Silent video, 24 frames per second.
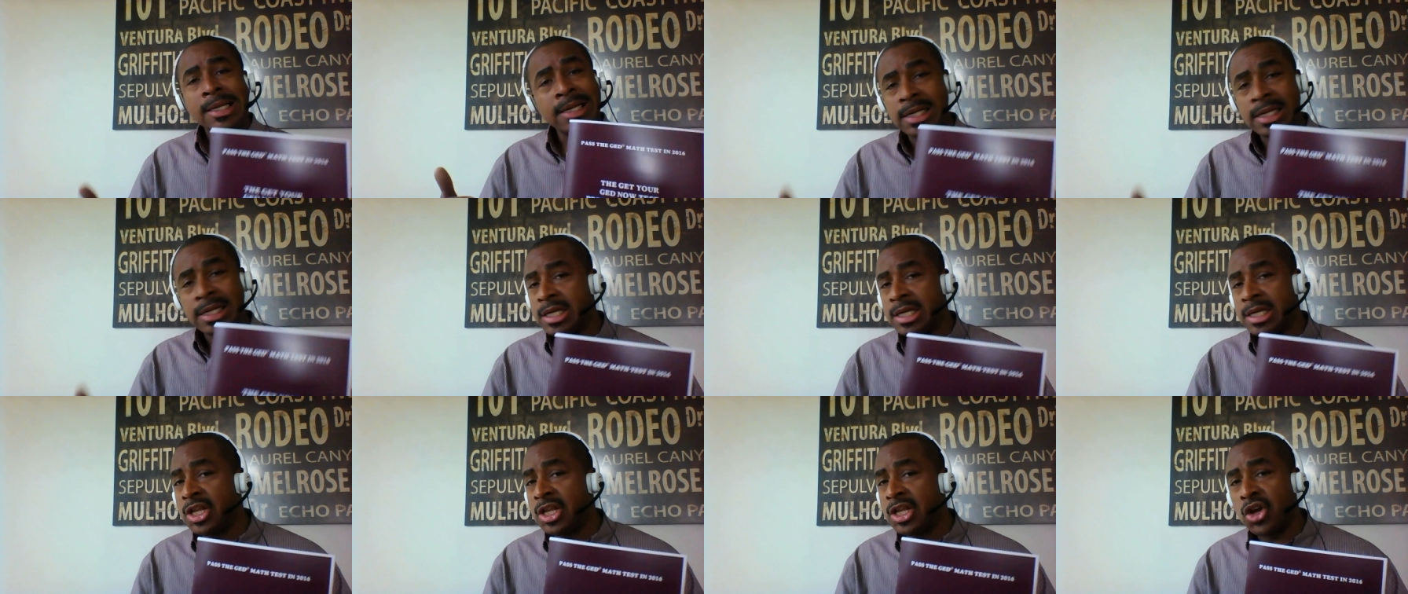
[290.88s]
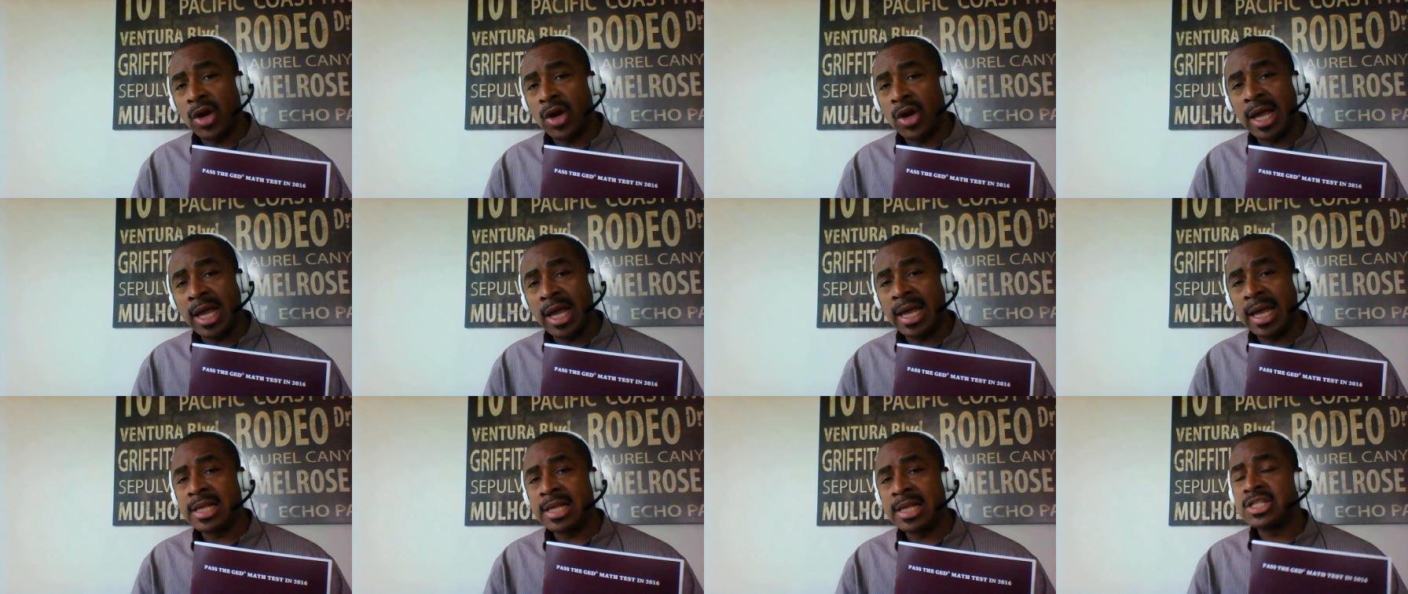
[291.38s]
Get it in your
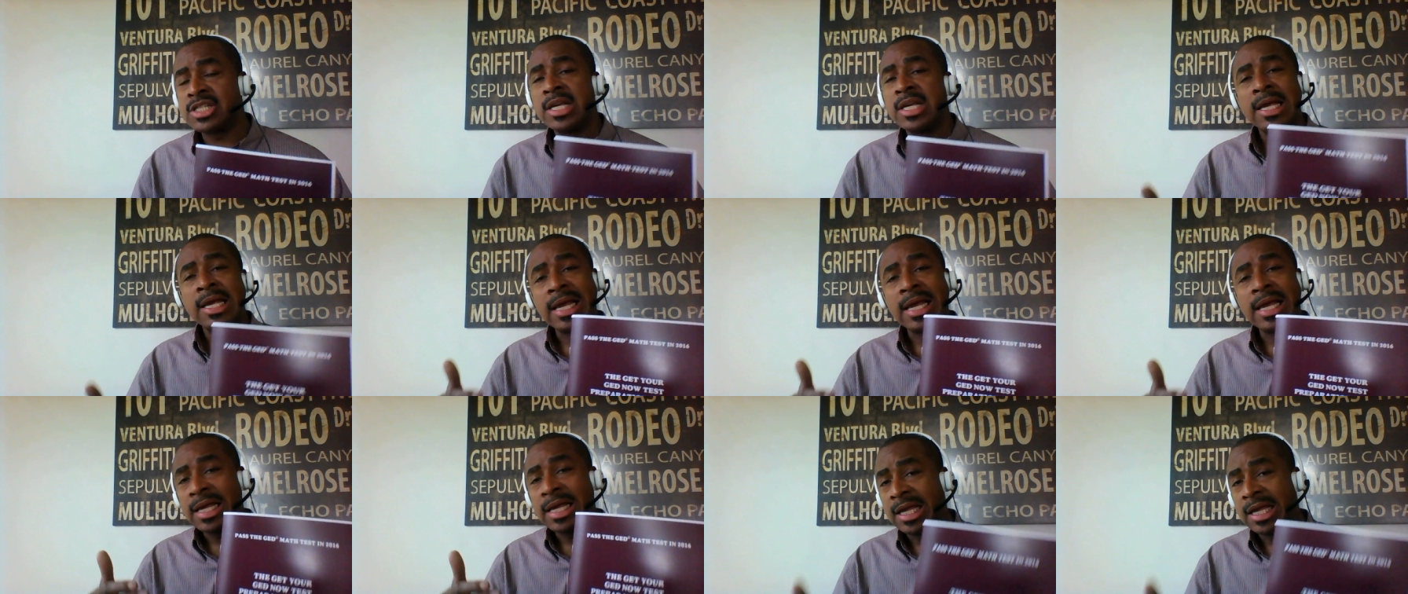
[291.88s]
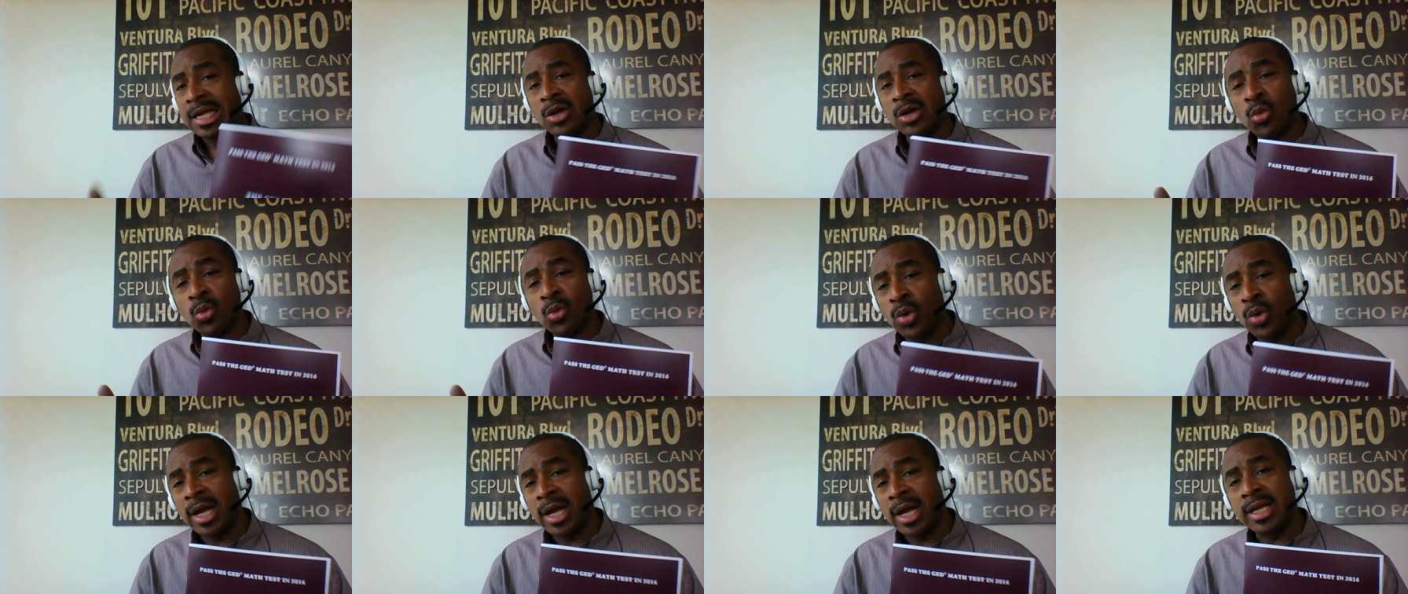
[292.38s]
hands and get
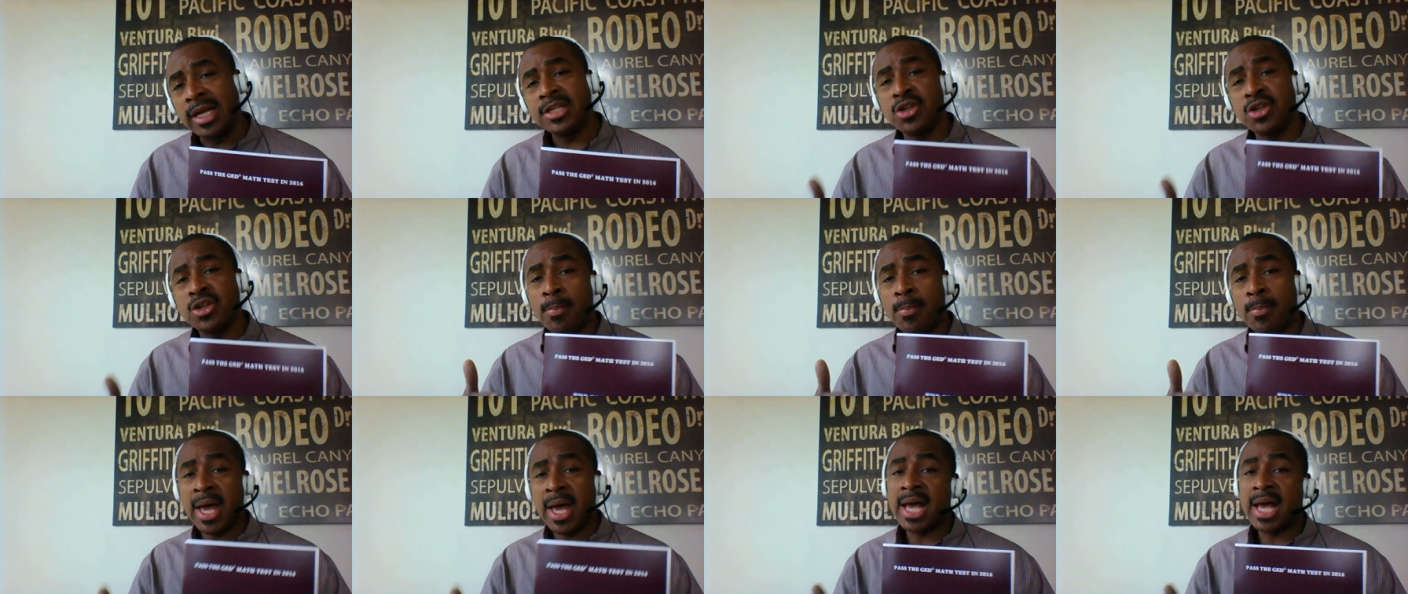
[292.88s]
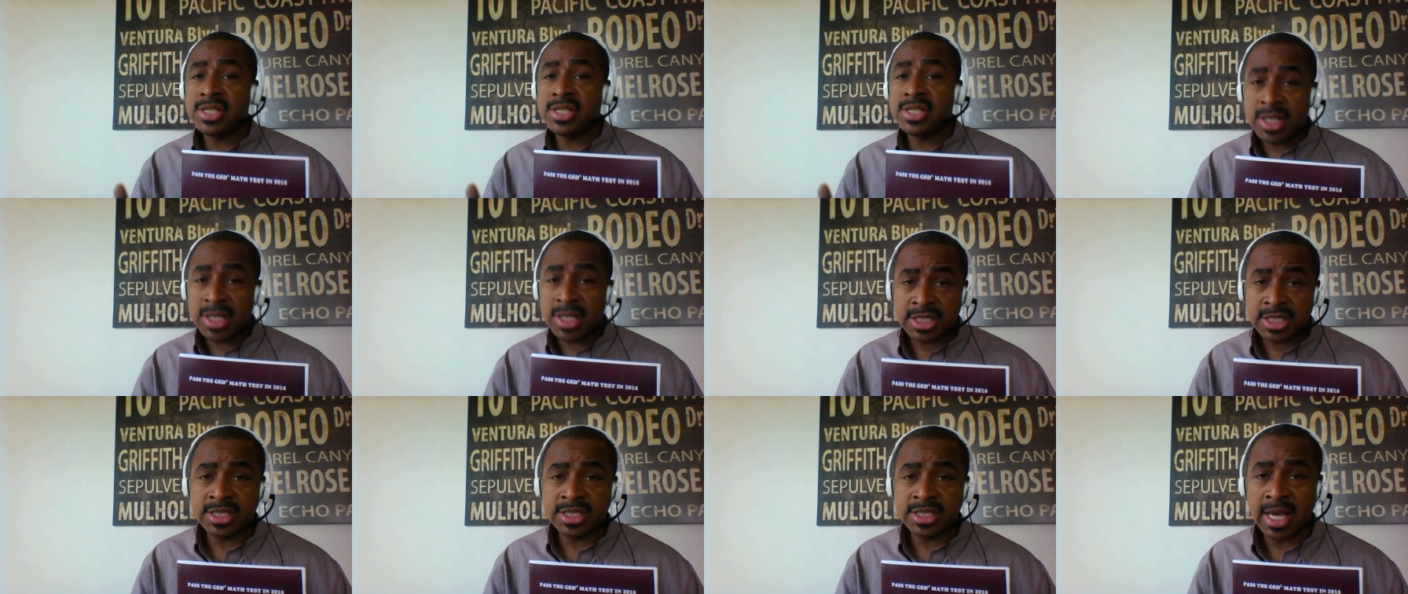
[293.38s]
ready to pass
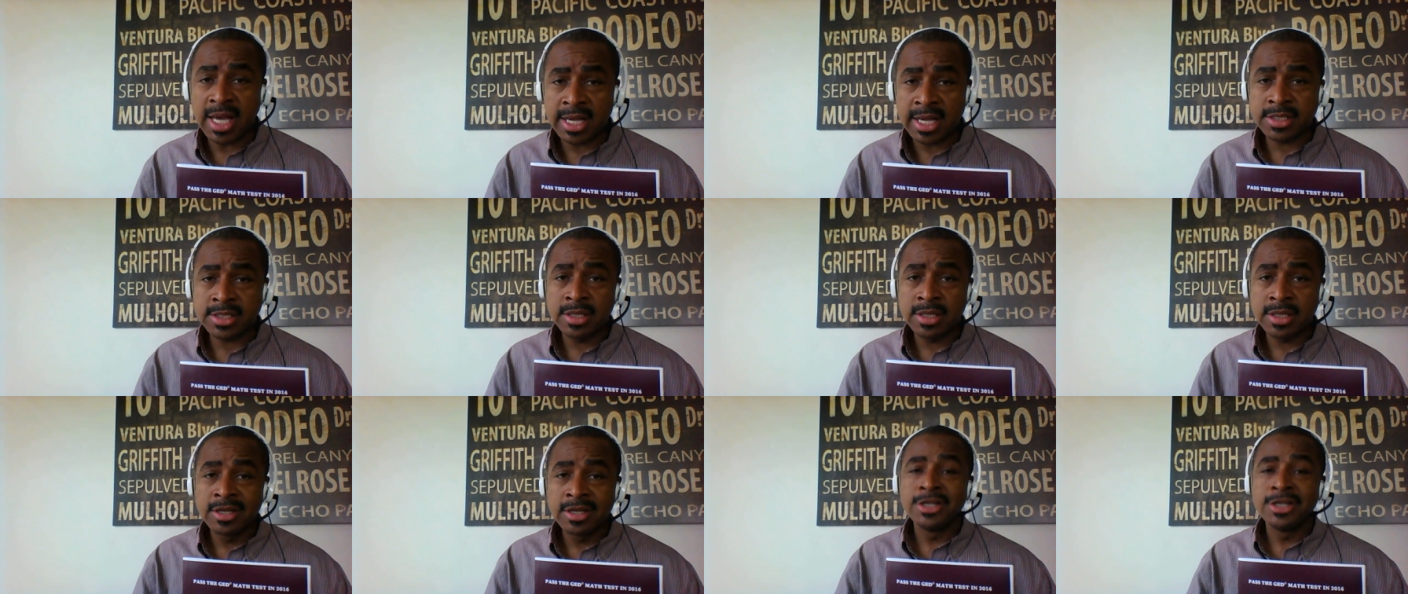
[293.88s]
this test